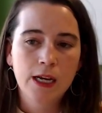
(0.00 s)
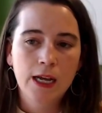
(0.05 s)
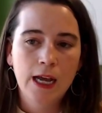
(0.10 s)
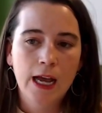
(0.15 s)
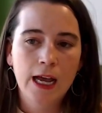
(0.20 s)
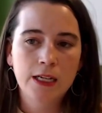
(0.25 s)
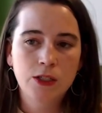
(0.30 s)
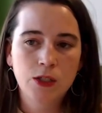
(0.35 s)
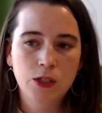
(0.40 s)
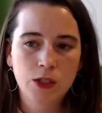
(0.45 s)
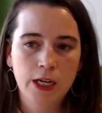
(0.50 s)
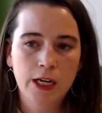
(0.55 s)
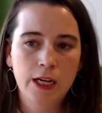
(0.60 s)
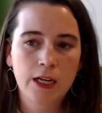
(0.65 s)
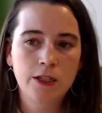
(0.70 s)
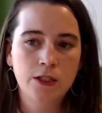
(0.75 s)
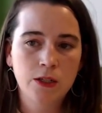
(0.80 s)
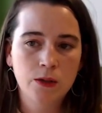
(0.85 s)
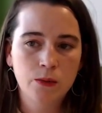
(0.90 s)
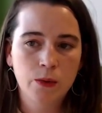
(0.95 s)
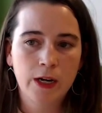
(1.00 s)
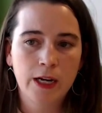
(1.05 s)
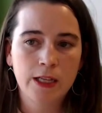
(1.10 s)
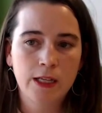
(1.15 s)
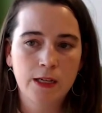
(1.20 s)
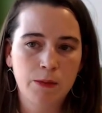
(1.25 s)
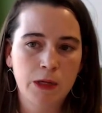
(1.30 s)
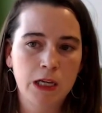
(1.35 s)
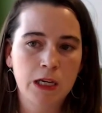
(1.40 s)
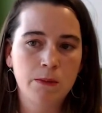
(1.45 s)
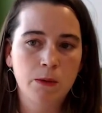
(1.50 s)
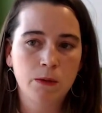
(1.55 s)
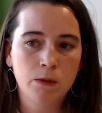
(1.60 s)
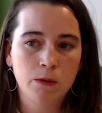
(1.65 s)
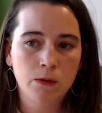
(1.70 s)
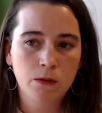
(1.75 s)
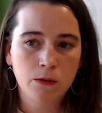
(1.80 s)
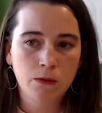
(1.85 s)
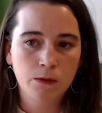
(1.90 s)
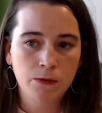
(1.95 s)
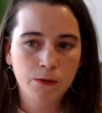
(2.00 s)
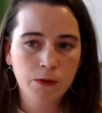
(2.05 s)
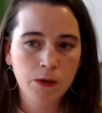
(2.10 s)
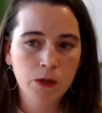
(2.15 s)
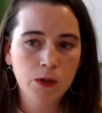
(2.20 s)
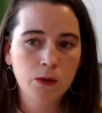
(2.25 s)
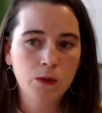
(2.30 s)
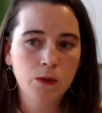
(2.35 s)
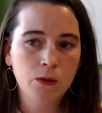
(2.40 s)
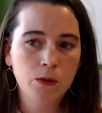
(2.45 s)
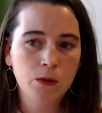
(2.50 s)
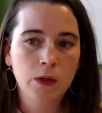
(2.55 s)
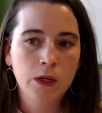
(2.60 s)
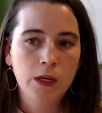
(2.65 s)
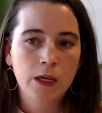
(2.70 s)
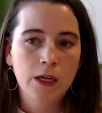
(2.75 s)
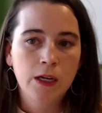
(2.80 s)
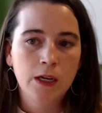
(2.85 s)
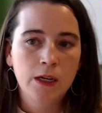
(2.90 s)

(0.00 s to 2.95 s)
has changed the way that people view